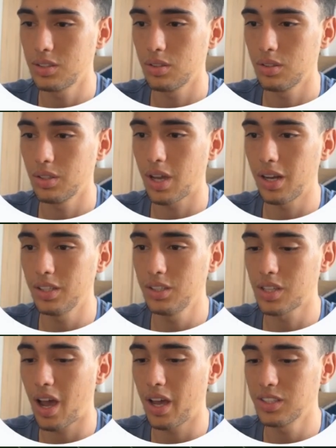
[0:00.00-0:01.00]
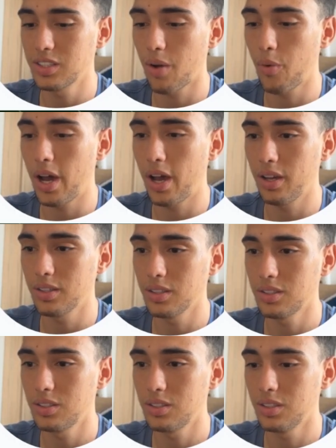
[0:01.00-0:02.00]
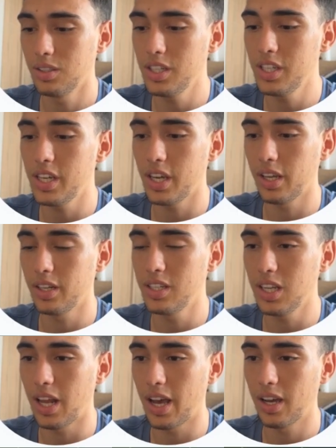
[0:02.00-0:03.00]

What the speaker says: galing sa asawa nila.